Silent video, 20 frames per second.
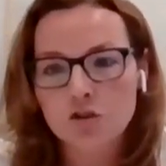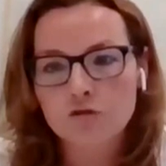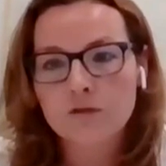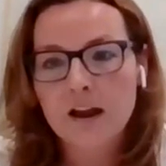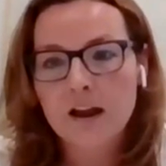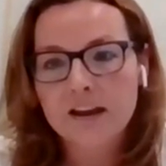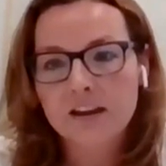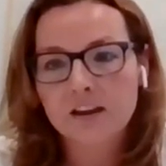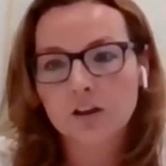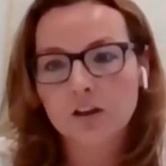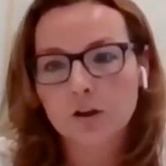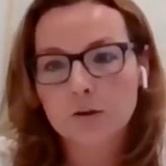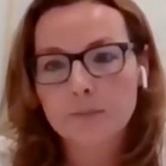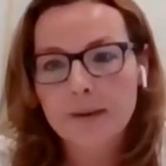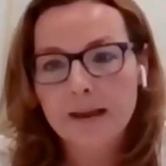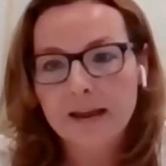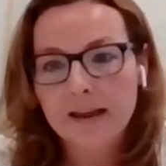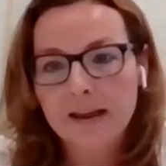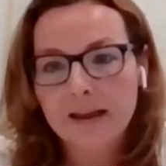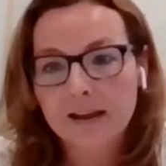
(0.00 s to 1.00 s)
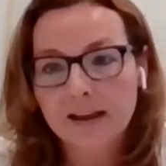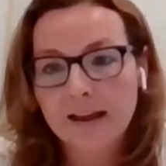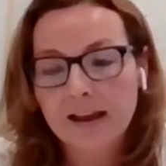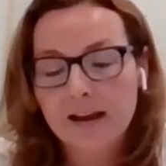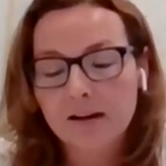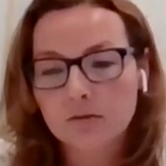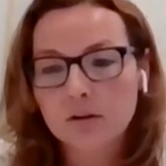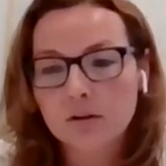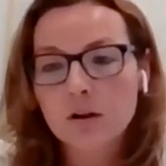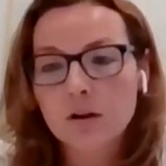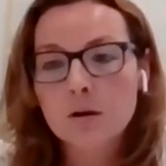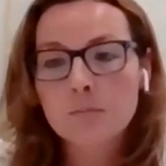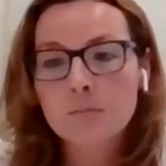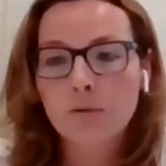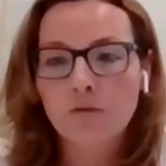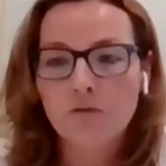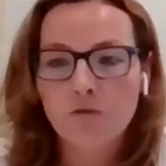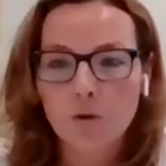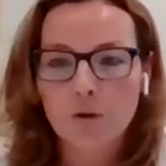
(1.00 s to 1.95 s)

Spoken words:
in your regular bank account